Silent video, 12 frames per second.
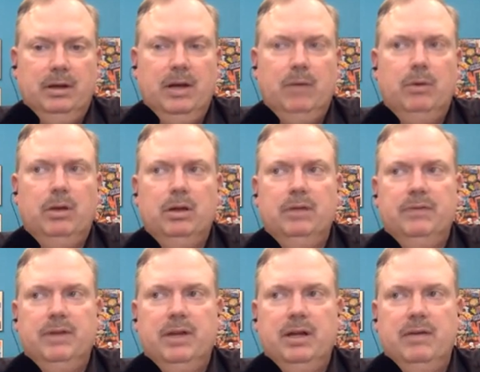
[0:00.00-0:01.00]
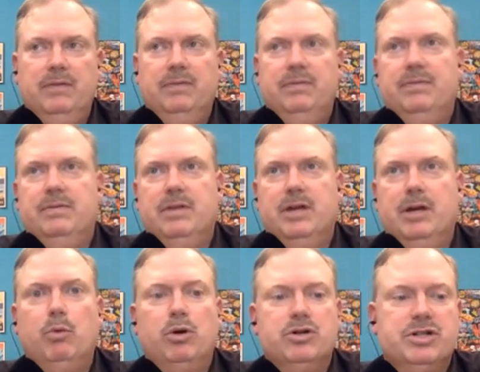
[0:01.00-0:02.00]
Yeah, well, if if they're
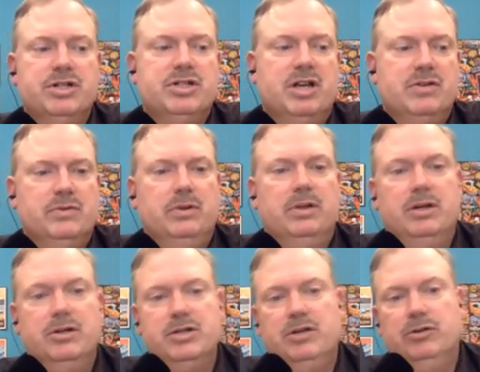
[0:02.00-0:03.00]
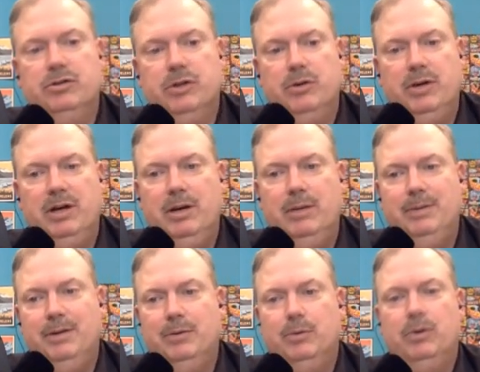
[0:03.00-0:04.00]
more successful and their sales are going up,
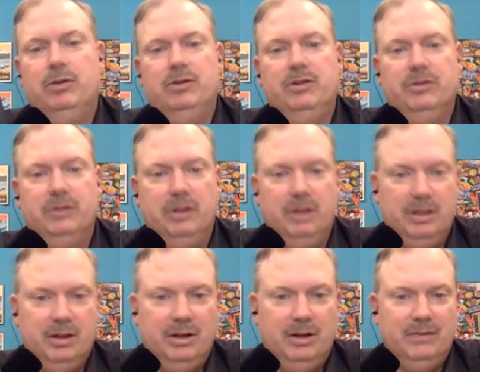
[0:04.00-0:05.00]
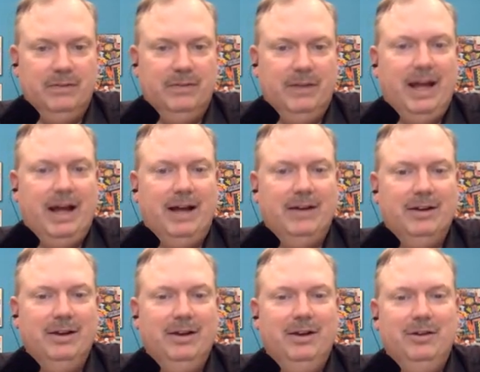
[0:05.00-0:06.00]
your royalties are collected off of that.
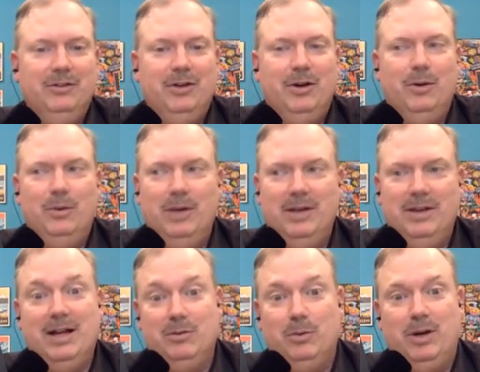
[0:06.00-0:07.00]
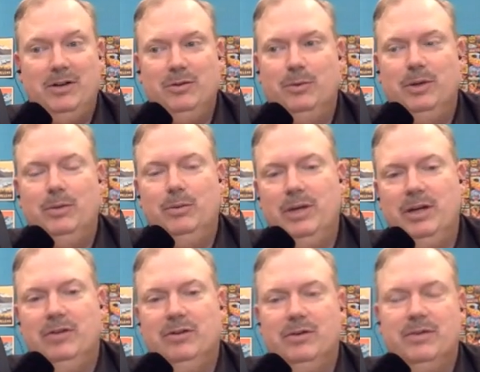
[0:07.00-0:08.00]
Right. So it, that's why it's a win-win.
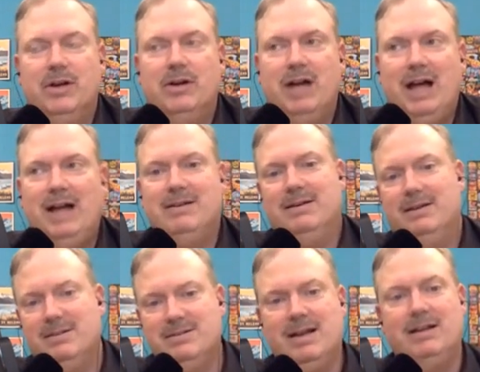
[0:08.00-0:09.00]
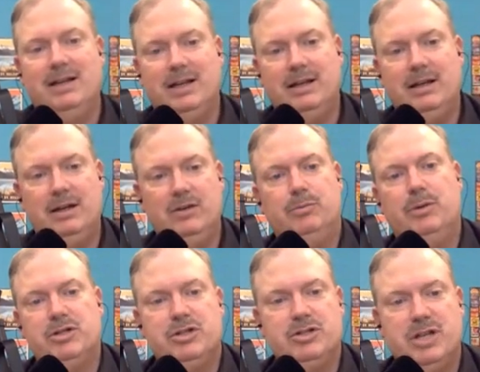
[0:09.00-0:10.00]
So if they're not selling as
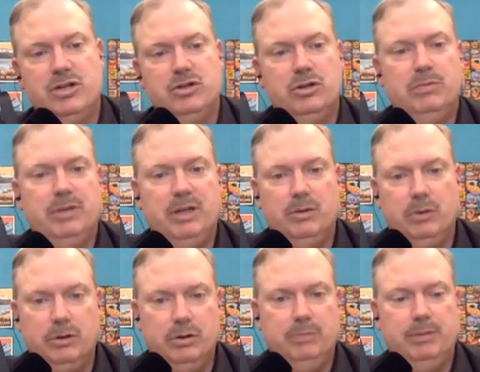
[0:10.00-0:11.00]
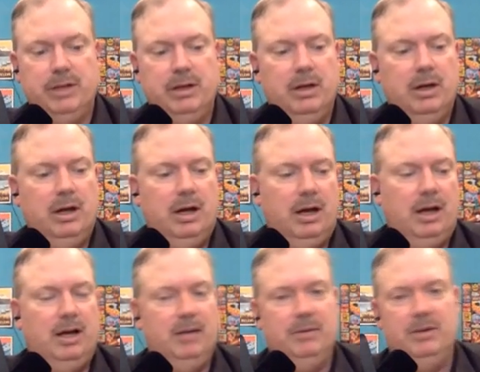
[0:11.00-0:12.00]
much as they should be or could be,
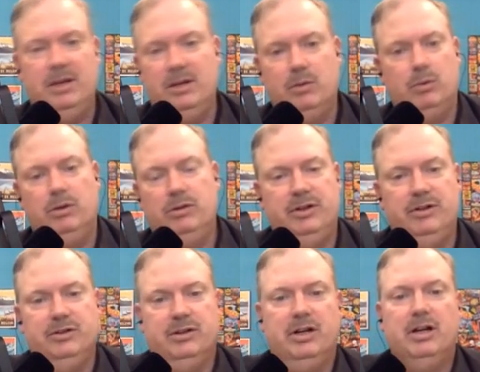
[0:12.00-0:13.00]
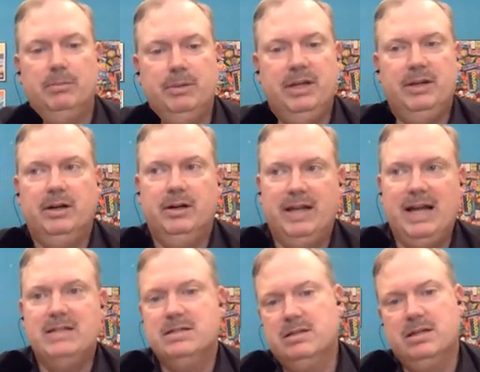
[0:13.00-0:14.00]
um, then the royalty isn't going to be there, and
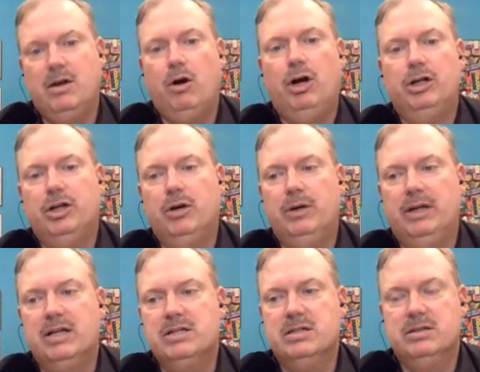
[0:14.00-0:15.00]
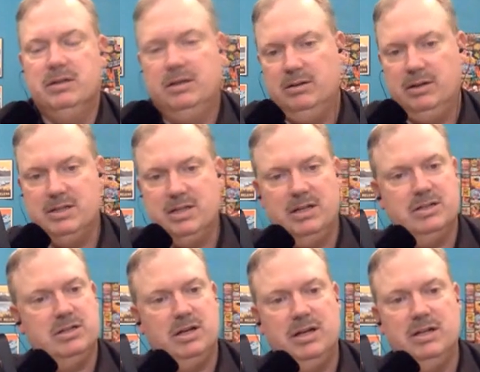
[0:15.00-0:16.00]
that's the ongoing. That's you know, like yep.
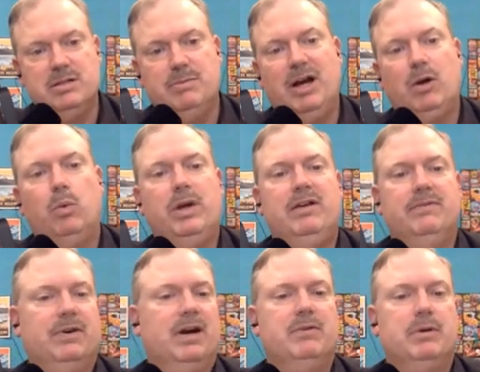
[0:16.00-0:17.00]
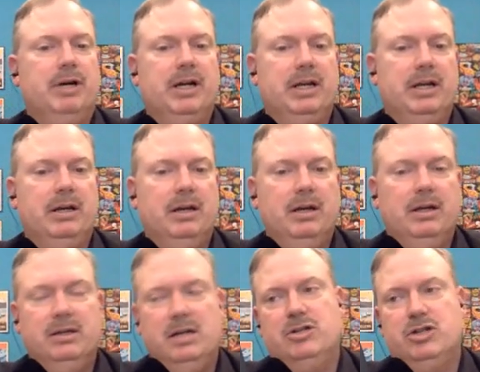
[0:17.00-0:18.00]
it's, it's about a win for everybody,
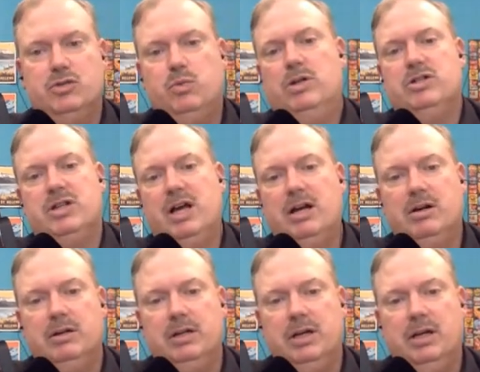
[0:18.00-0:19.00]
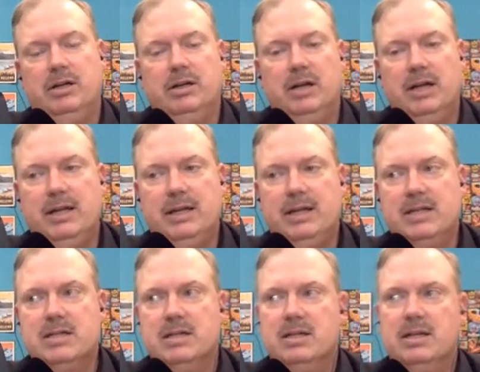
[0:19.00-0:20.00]
not just one side or the other. And I think
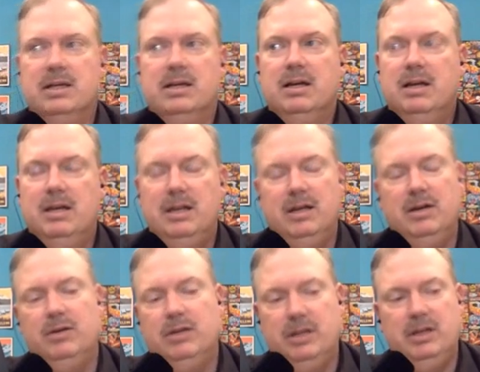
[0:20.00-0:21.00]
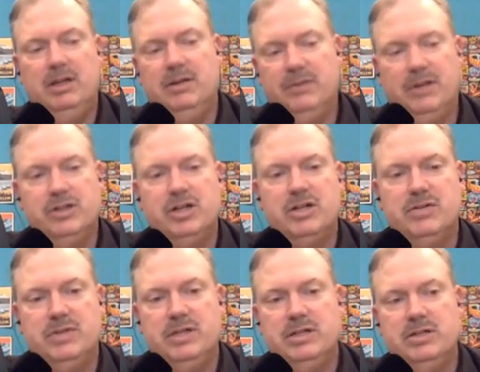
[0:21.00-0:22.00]
that's the thing. You know, you need the
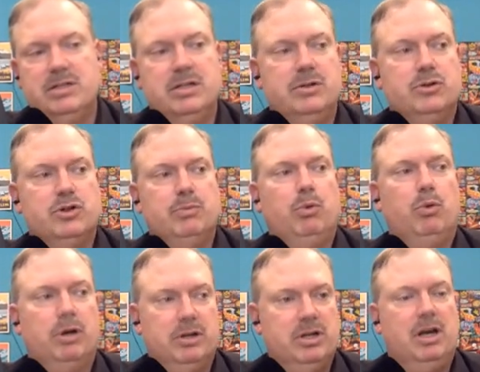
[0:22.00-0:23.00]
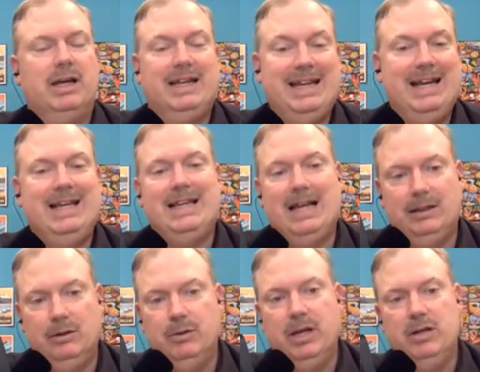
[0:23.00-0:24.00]
franchisees to support getting that
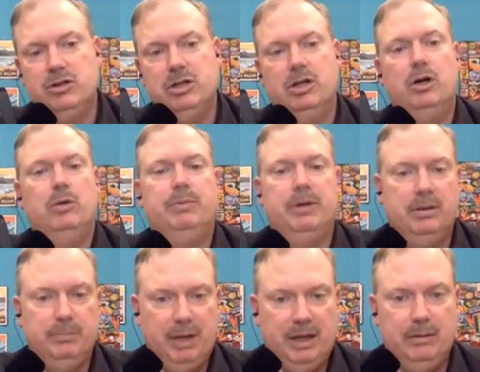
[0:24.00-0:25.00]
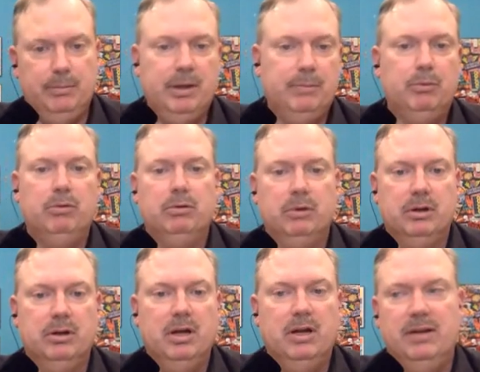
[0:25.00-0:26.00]
location open, paying people, and
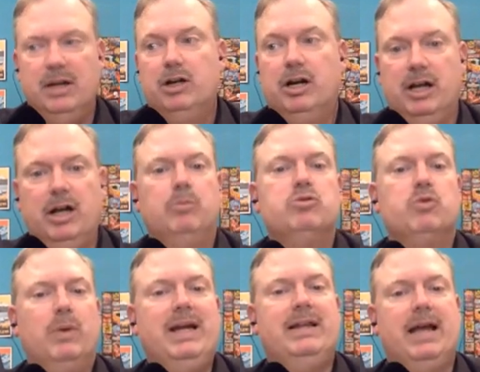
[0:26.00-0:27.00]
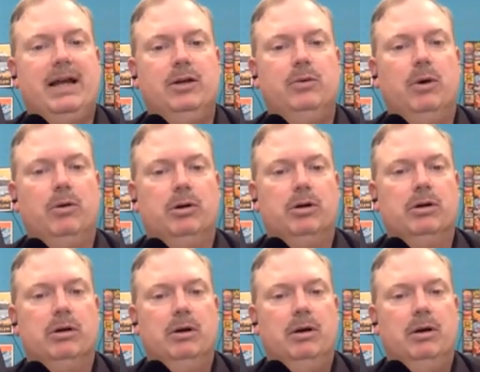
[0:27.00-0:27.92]
that are going to help train that new owner.